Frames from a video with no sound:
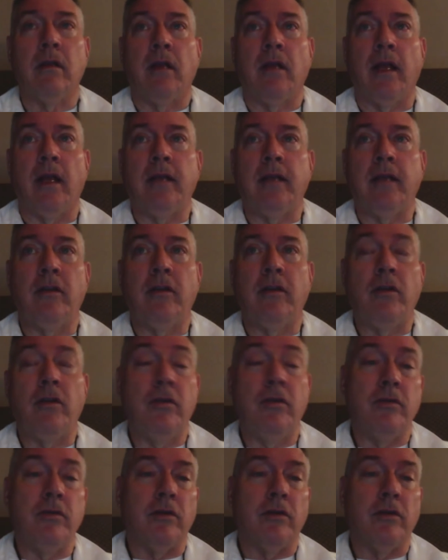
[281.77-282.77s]
And in the
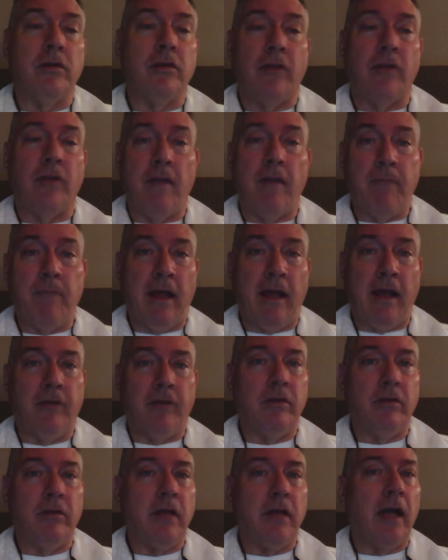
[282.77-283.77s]
2 churches I've
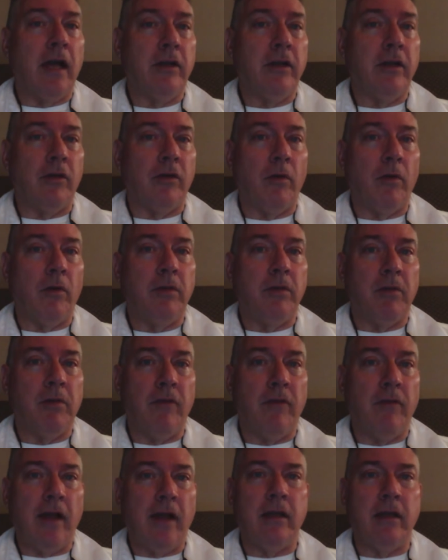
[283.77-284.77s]
pastored, God has always
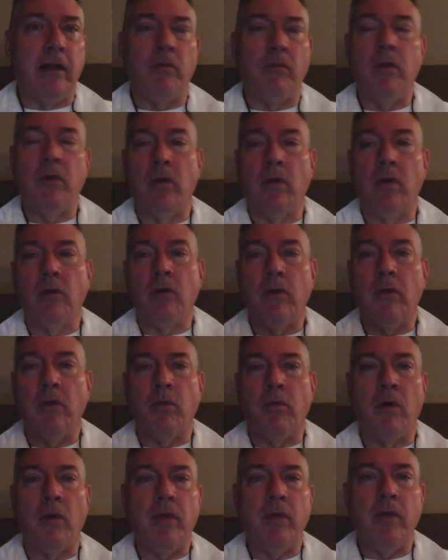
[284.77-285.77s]
provided. We work with
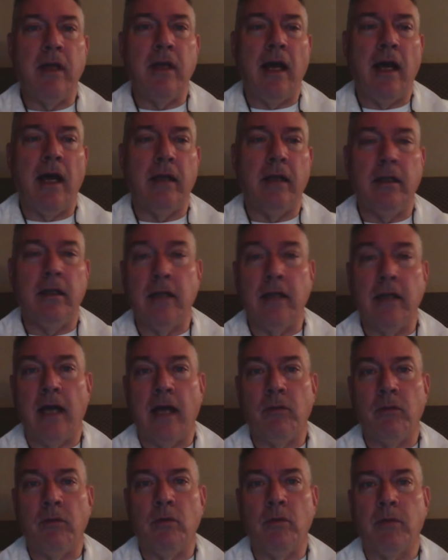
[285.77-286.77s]
what we got, and God
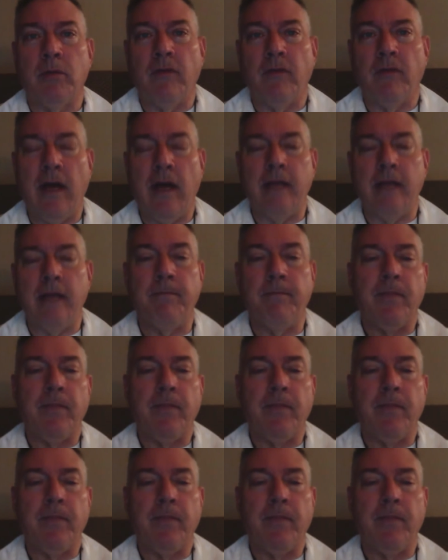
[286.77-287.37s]
will provide.